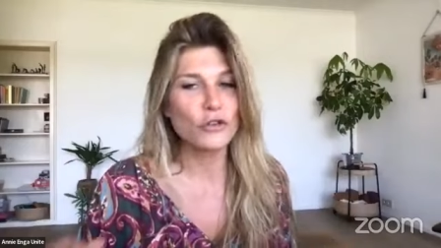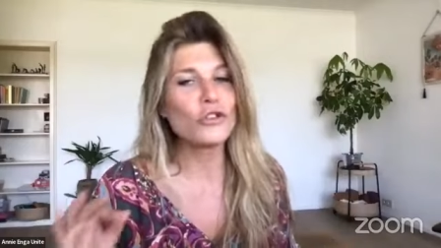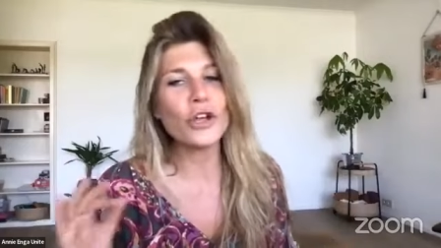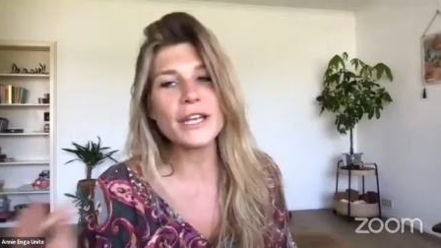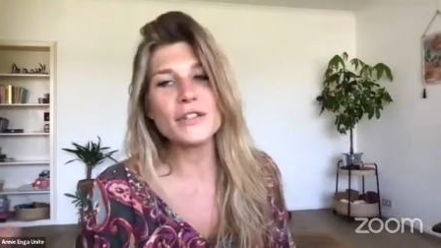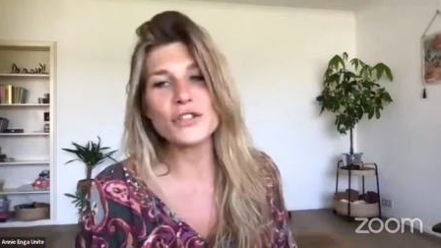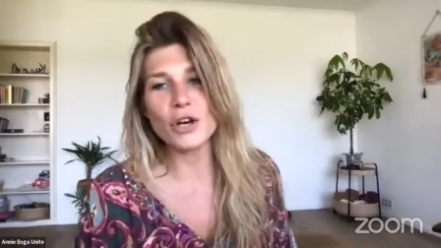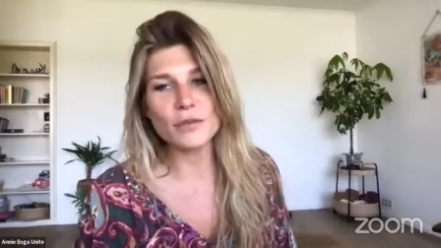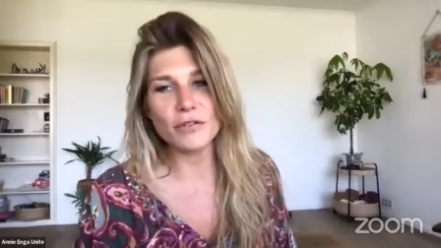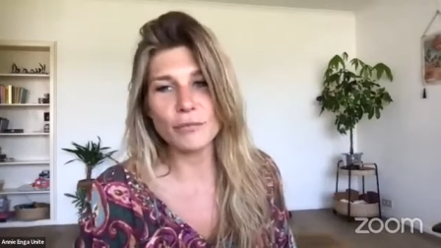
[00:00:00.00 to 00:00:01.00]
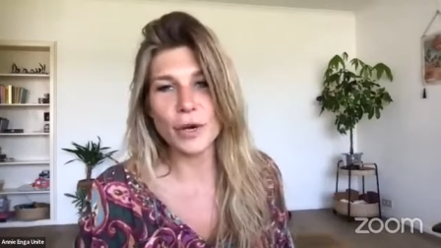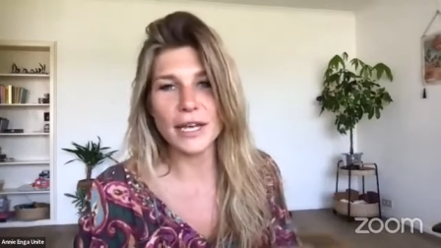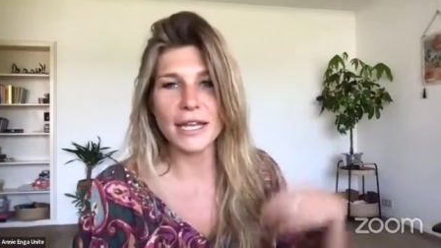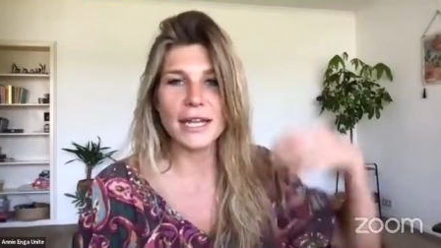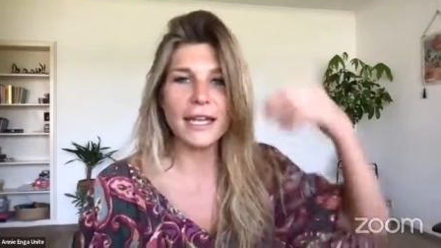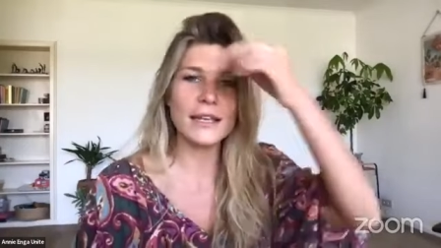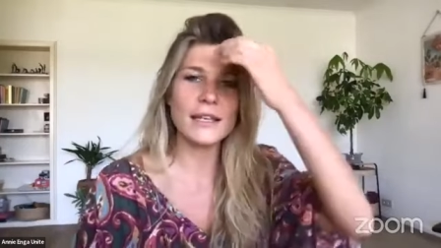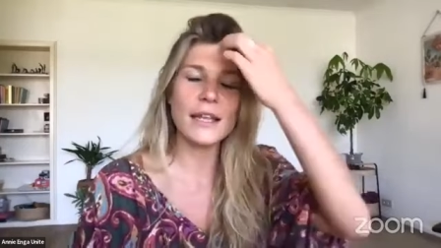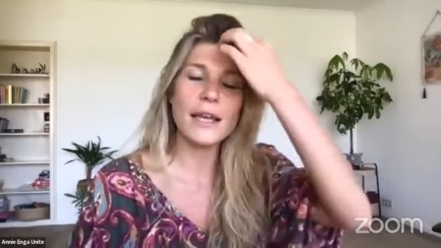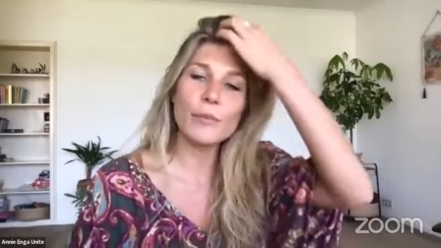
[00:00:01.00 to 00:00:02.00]
Not in terms of money,
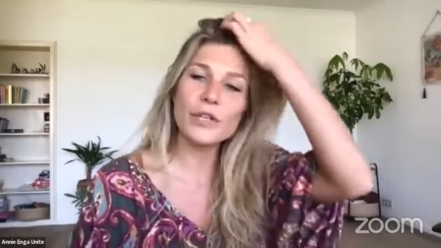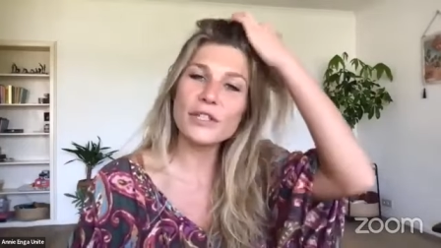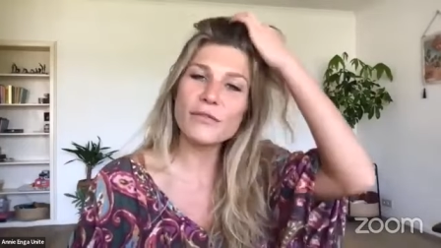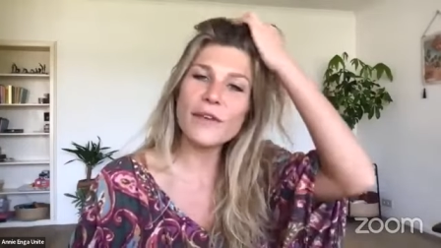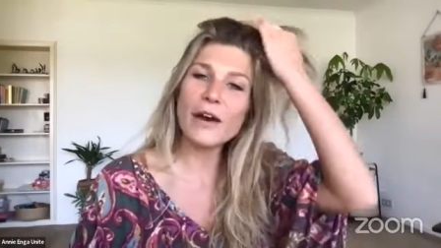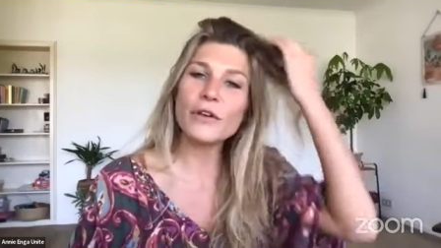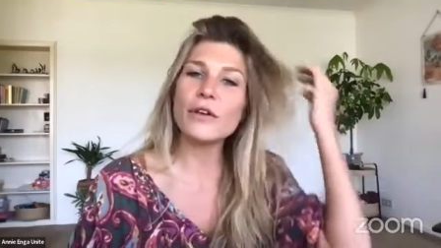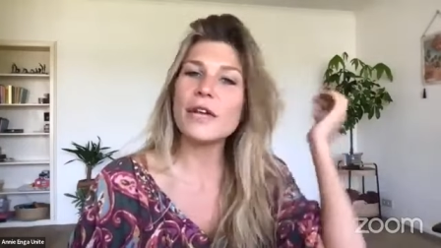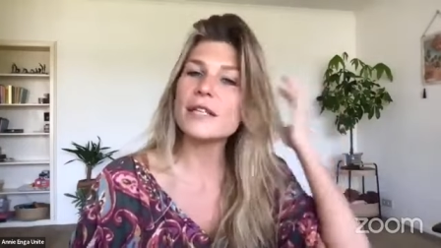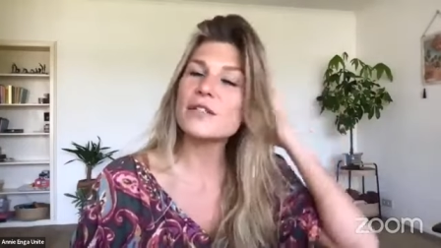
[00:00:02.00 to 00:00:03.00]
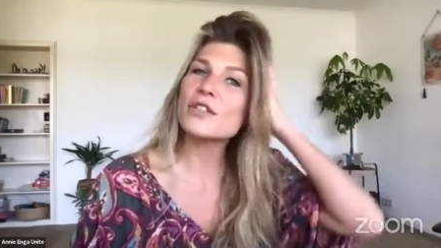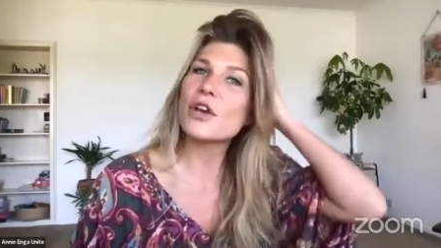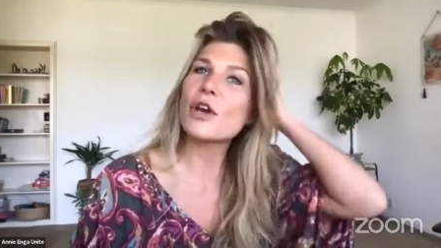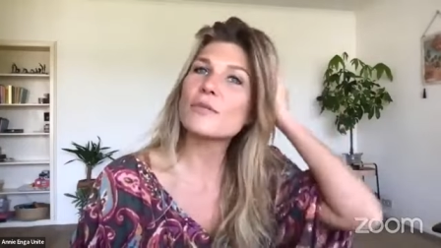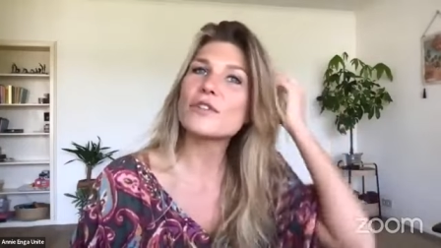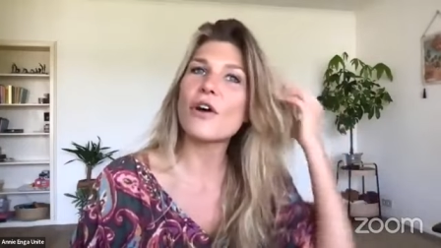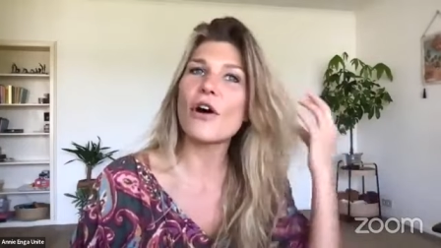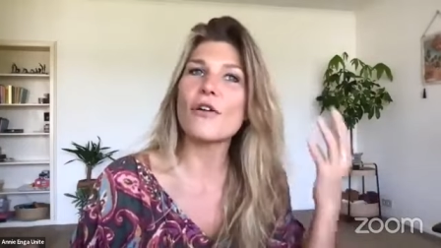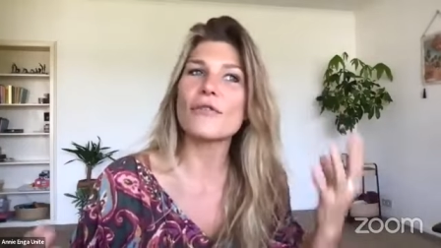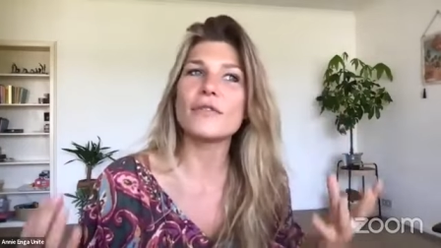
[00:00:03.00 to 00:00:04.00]
but the value in terms
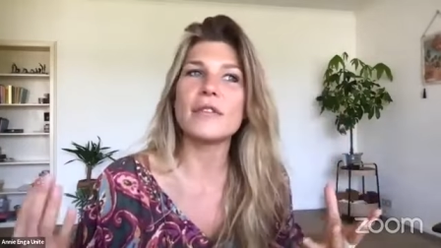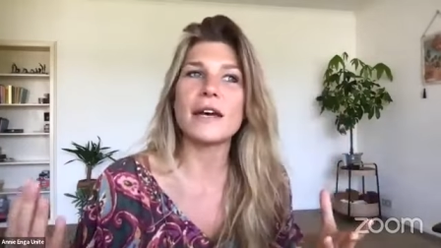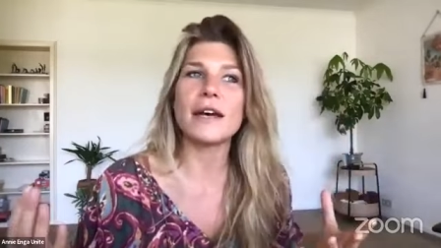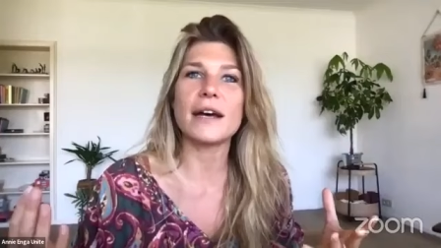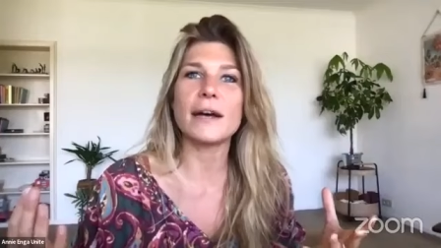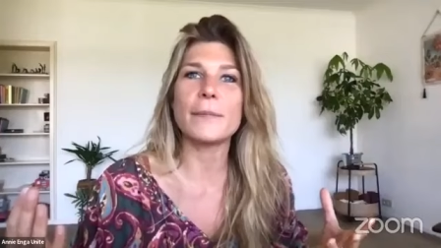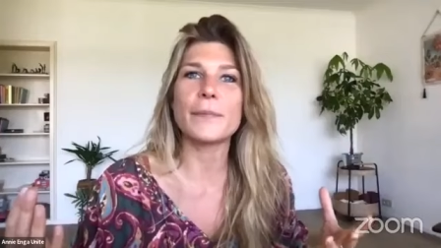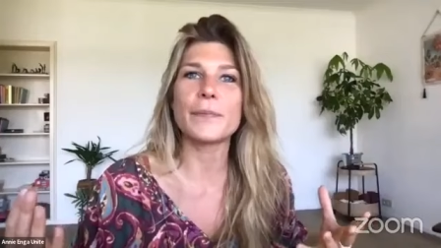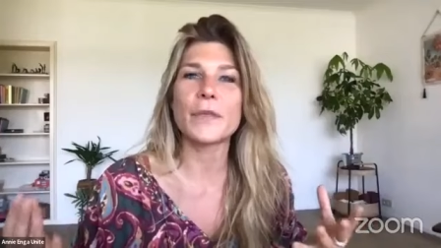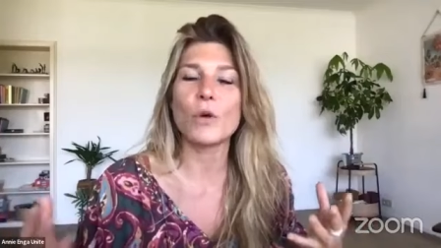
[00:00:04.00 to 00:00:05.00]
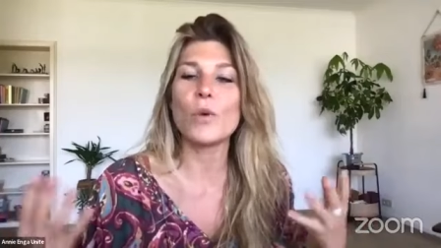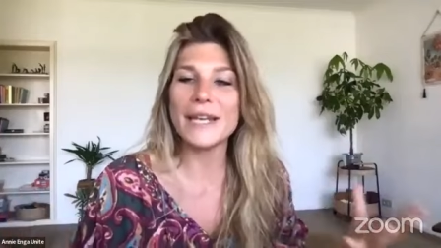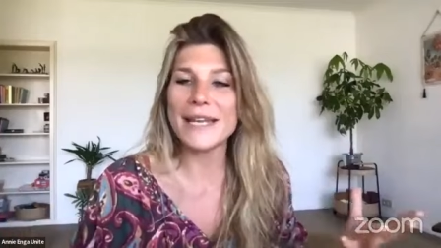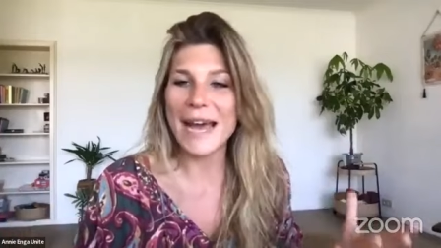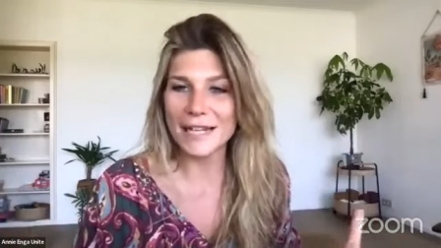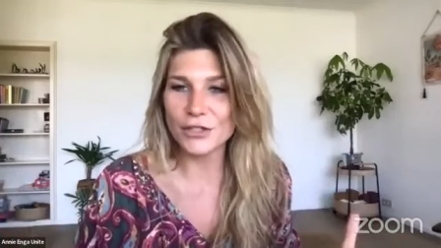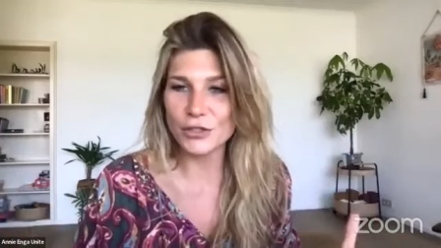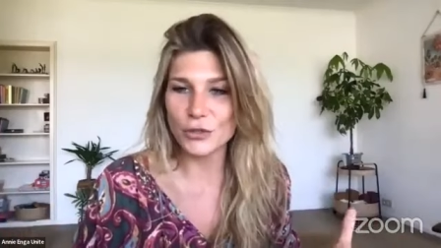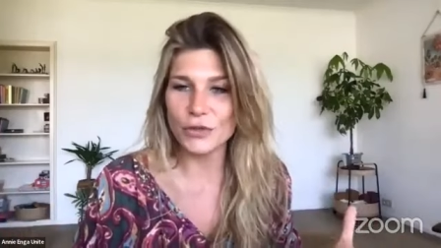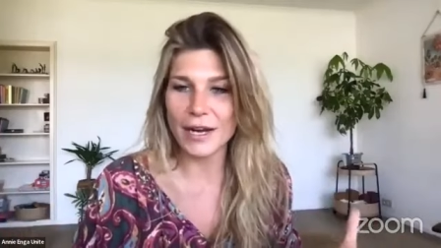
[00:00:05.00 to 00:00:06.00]
of the what it
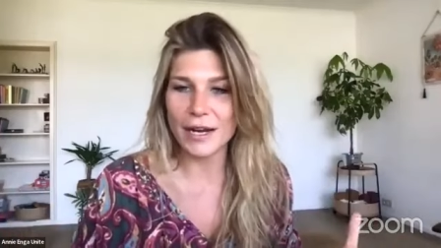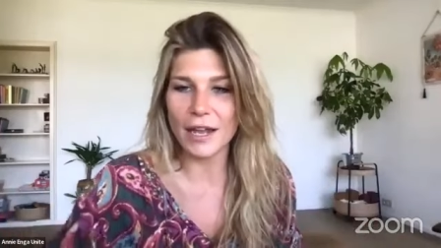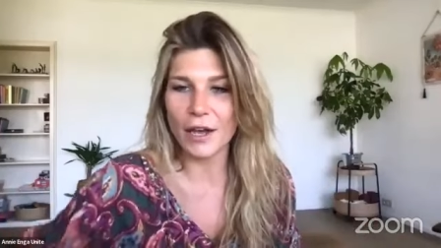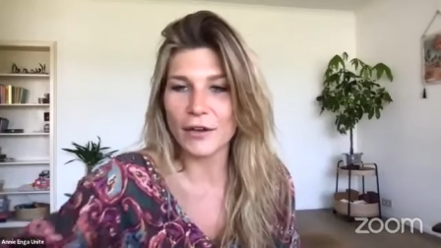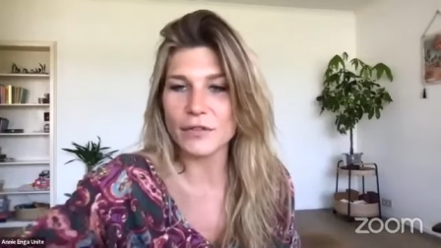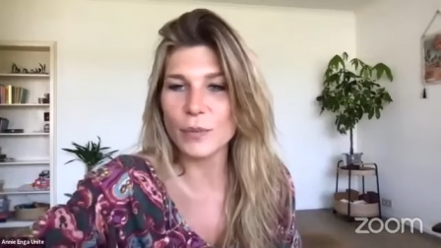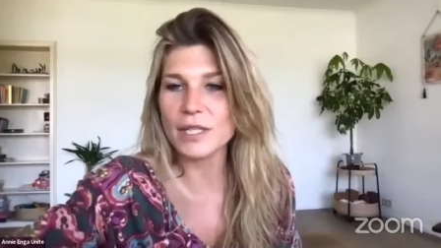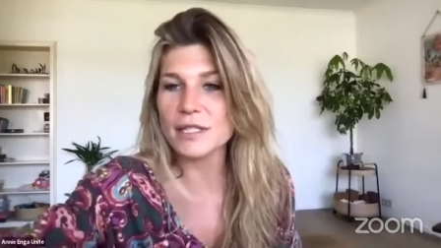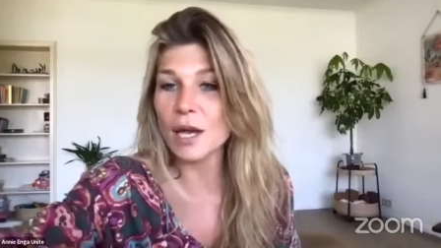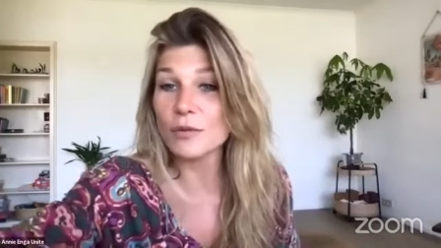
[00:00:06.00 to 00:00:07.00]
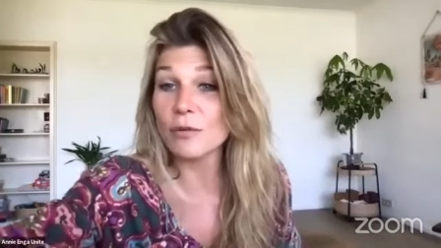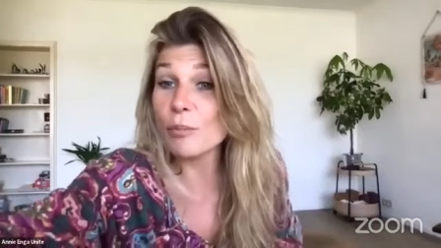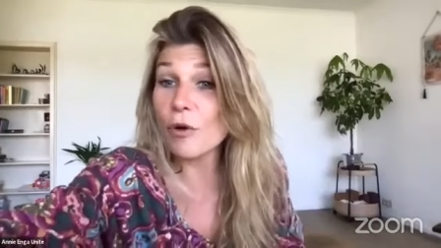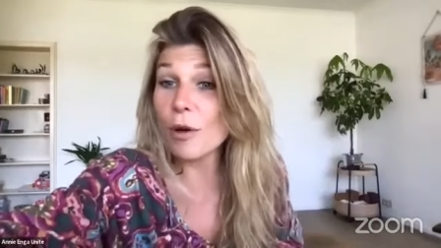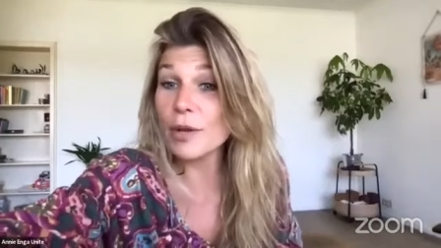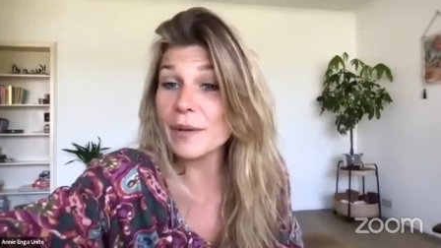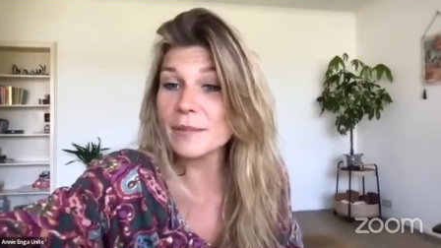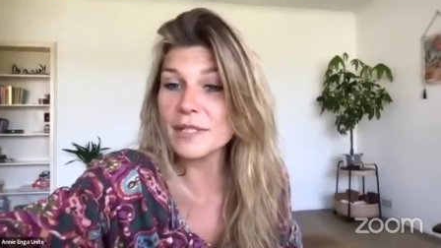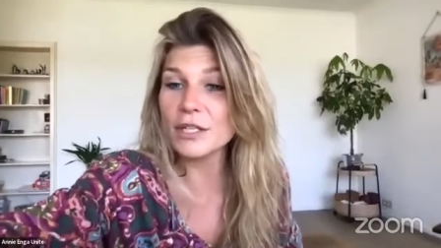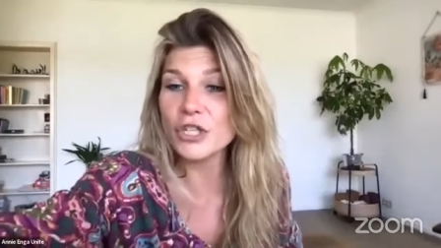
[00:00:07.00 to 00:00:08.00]
adds to their lives, what types of
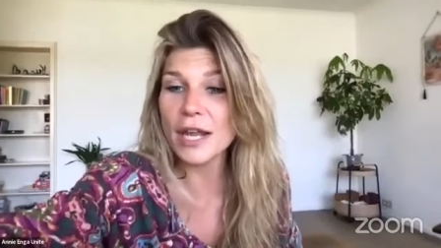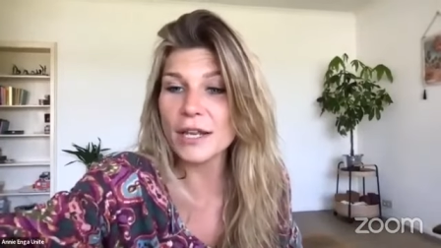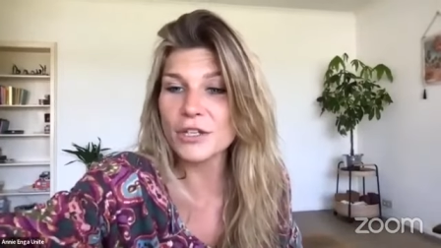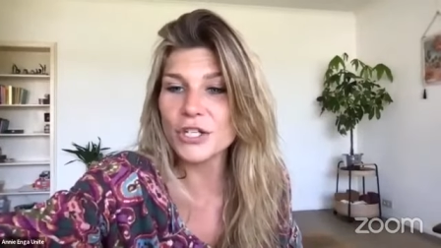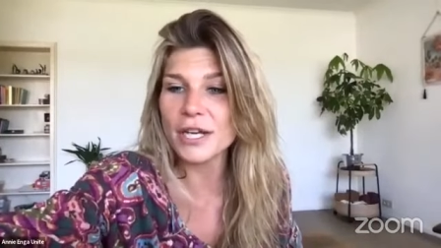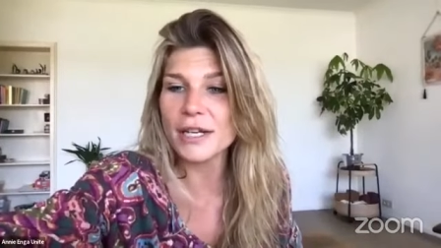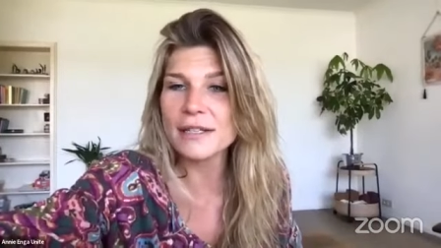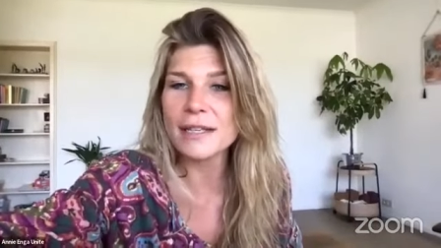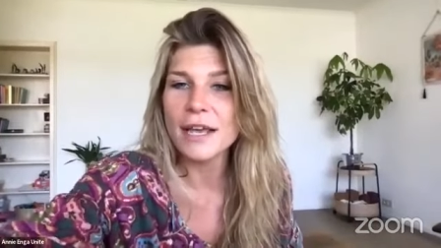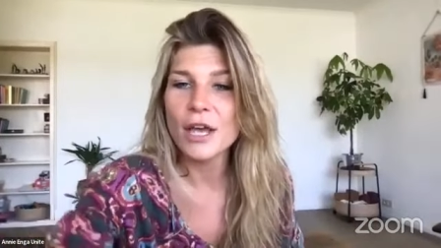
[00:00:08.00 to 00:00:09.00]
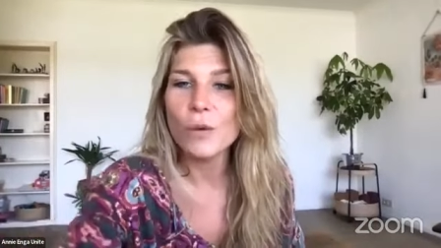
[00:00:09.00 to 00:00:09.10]
problems and challenges